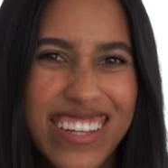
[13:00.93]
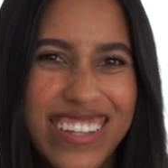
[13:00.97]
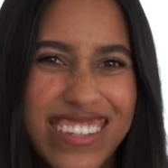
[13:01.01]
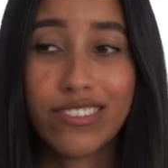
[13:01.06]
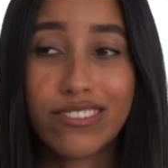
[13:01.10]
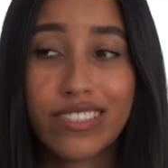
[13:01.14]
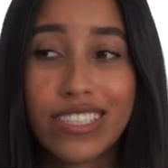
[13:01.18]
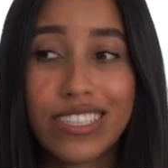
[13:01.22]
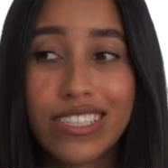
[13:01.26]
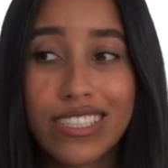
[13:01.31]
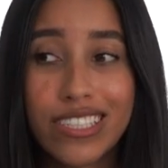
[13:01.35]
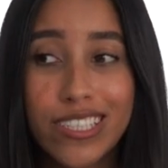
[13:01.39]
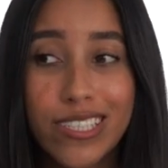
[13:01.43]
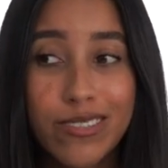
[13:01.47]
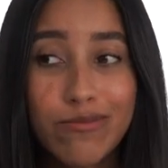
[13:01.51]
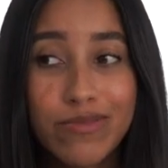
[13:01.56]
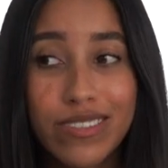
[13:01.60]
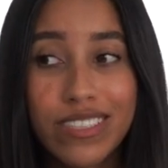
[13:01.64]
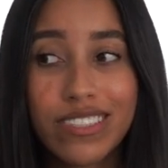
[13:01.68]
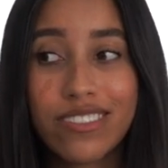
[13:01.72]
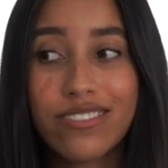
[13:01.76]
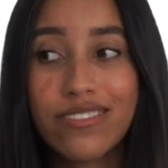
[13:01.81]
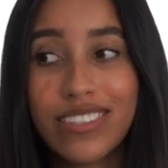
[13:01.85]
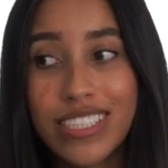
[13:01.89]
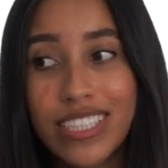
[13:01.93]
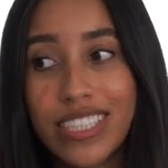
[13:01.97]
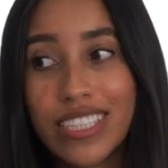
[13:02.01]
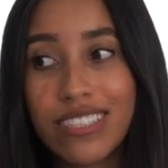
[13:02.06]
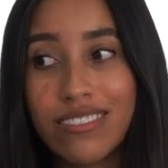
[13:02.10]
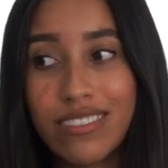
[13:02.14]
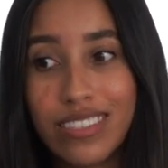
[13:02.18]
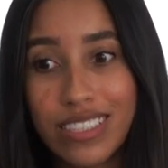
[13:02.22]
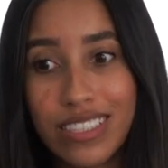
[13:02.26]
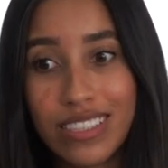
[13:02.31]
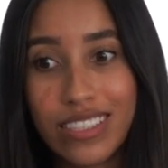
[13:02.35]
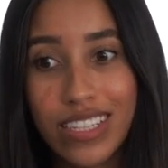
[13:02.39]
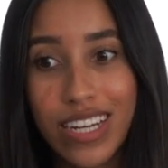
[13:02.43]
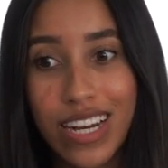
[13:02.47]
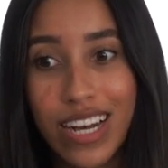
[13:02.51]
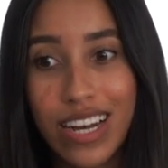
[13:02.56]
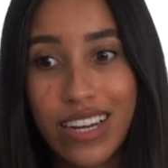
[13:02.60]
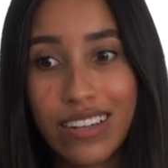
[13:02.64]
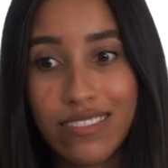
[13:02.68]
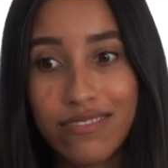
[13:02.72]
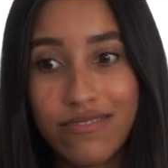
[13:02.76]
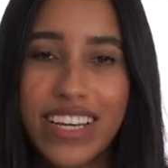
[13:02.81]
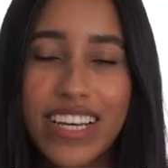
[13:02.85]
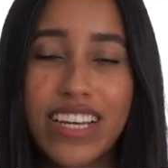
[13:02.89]
So I hope this video did
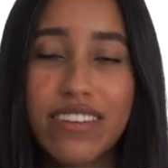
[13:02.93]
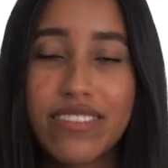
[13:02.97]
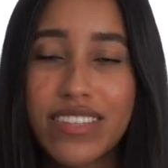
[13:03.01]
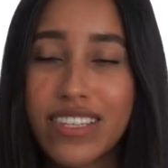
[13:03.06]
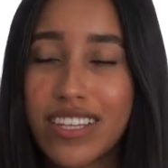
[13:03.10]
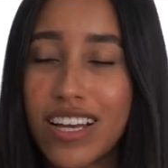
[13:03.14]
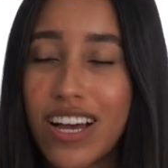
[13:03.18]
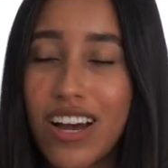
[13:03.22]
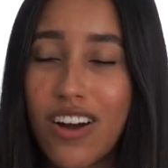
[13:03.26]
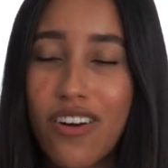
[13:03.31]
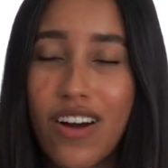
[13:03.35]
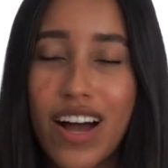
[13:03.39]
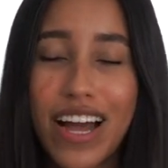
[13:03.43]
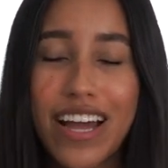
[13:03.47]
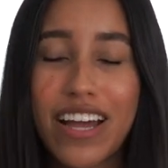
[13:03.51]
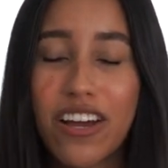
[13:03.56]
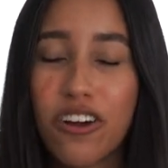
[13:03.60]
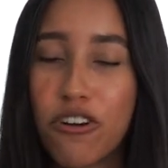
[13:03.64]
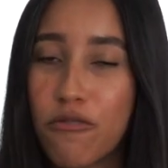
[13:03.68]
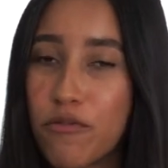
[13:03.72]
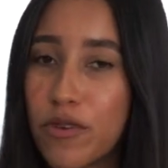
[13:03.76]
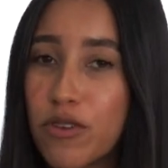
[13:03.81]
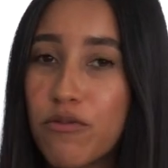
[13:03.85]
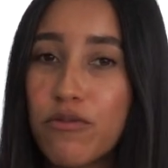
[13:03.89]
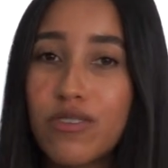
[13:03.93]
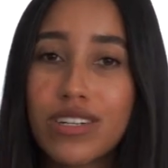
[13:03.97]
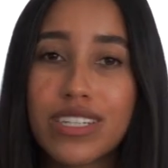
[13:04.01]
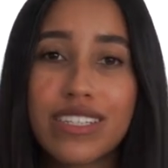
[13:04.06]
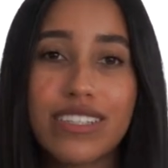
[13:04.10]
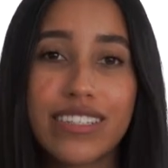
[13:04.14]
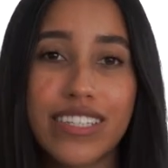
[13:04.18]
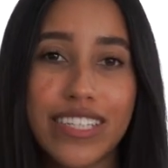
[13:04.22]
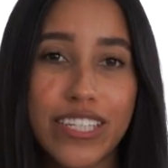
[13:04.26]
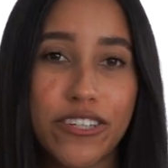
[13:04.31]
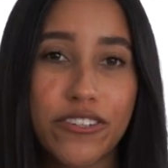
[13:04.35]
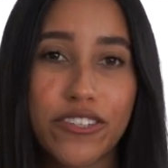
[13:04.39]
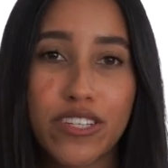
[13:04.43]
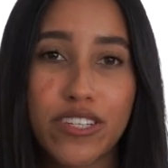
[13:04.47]
that. If so, I hope you will consider